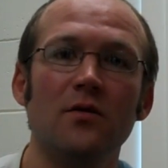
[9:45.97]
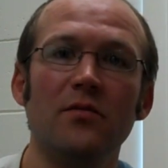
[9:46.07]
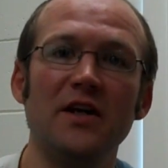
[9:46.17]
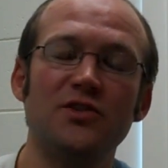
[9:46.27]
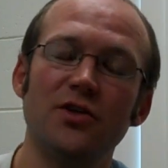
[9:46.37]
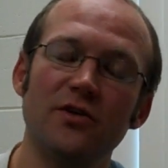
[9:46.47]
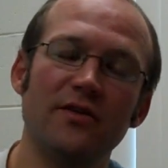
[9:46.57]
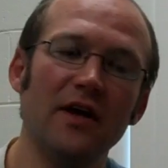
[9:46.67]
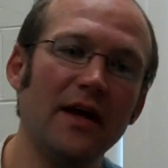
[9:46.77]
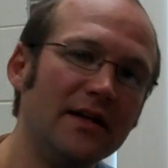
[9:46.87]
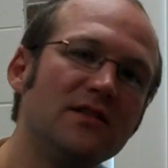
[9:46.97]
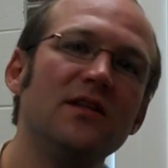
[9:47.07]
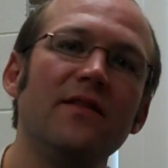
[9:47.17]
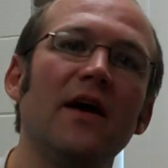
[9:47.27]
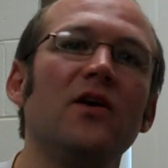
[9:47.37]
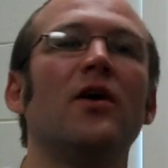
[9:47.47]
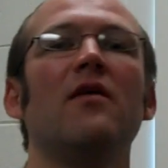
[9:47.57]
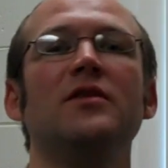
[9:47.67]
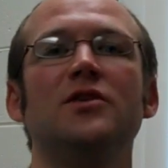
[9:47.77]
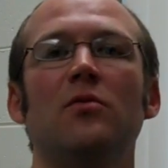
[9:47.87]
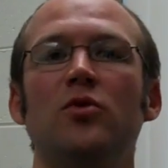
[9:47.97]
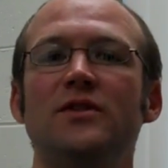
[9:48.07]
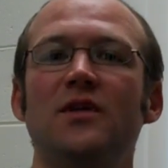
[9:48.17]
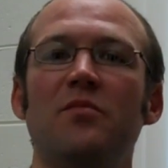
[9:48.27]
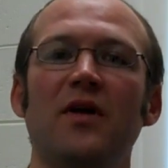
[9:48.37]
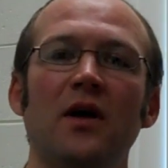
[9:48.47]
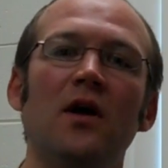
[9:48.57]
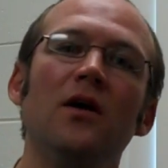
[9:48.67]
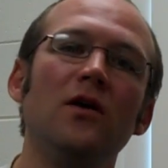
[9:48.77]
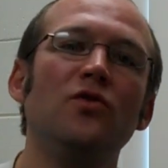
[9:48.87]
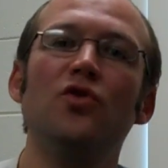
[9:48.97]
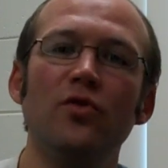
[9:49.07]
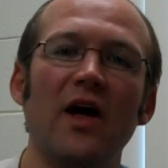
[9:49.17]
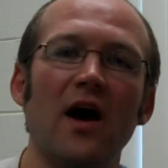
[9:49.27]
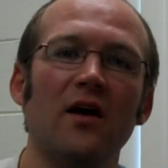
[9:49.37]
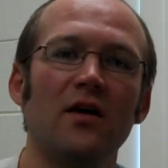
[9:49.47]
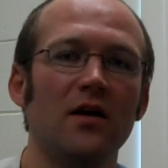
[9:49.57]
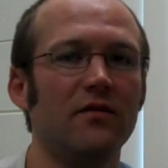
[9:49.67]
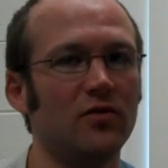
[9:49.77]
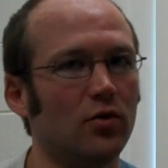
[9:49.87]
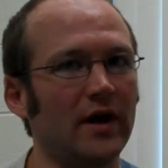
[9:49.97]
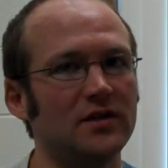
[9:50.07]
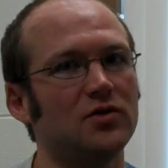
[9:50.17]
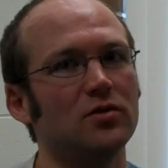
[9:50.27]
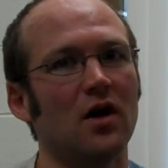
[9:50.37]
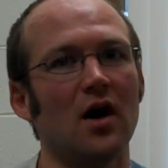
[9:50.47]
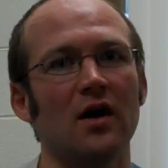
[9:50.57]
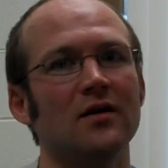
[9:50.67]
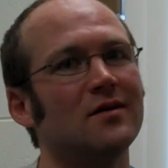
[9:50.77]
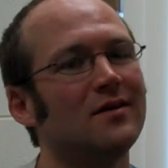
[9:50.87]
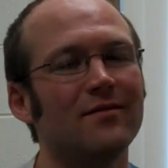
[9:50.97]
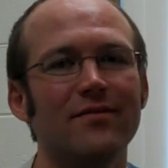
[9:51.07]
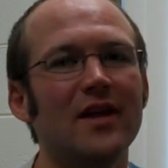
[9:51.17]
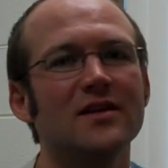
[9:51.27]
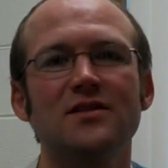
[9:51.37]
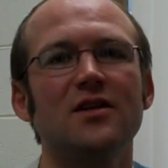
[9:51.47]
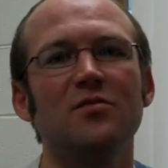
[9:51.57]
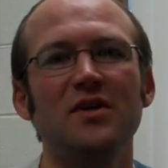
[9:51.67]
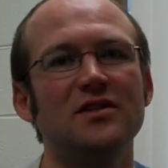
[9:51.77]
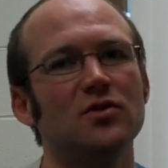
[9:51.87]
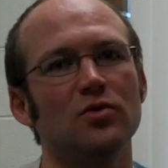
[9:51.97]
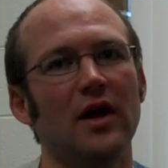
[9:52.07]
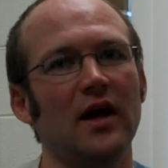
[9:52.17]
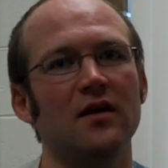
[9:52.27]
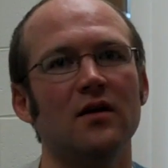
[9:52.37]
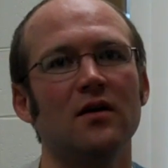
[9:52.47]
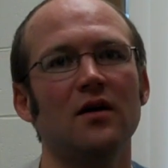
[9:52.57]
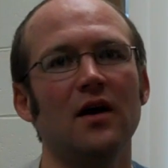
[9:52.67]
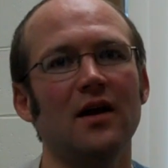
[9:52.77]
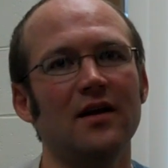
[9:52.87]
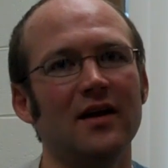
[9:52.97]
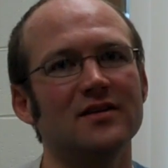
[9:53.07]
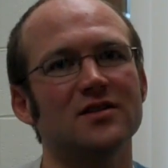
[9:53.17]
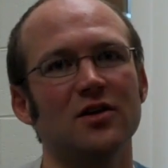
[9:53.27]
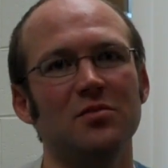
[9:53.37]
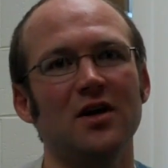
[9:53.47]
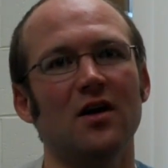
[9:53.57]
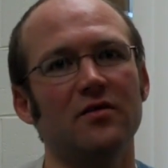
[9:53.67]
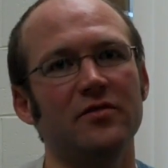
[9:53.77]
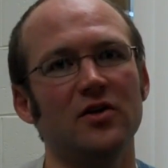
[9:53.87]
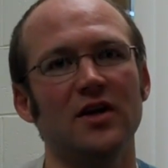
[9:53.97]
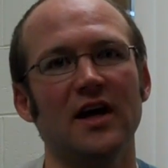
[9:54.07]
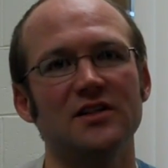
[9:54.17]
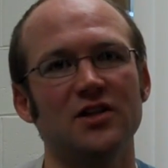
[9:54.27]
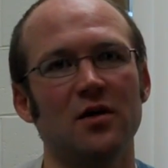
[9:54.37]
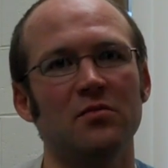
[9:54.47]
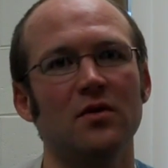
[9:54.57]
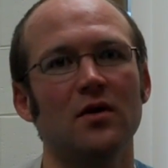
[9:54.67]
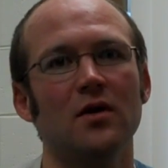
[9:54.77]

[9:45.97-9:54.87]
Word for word: Make sure the instant that you're having trouble with something, you do that. If you wait too long, then it's going to be too late and, and it's going to be hard for you to catch up.